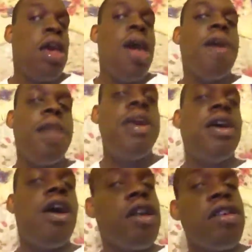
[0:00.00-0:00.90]
But
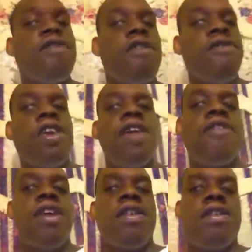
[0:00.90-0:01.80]
because of your
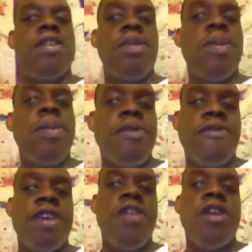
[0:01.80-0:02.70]
forgiveness, the people
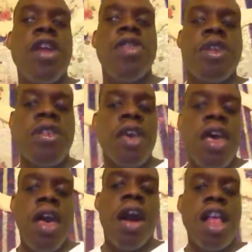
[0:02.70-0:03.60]
fear you. In other words,
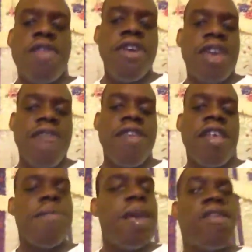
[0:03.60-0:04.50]
God's
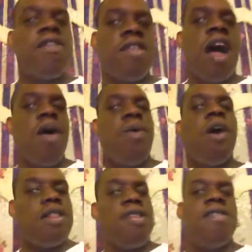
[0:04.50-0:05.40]
forgiveness makes us not
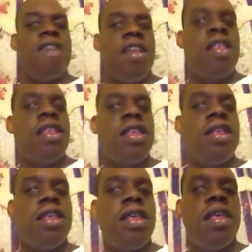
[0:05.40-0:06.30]
want to sin.
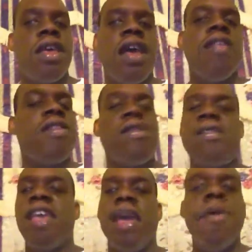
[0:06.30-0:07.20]
And it's the
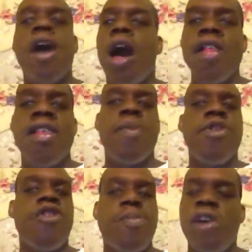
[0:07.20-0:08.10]
same concept
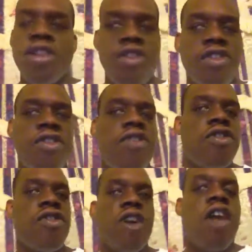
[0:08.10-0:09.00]
with your brothers, your
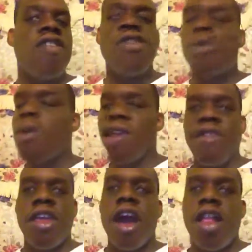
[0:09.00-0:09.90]
sisters, your cousins, or whatever
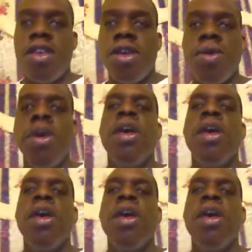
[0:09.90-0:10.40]
they are to you.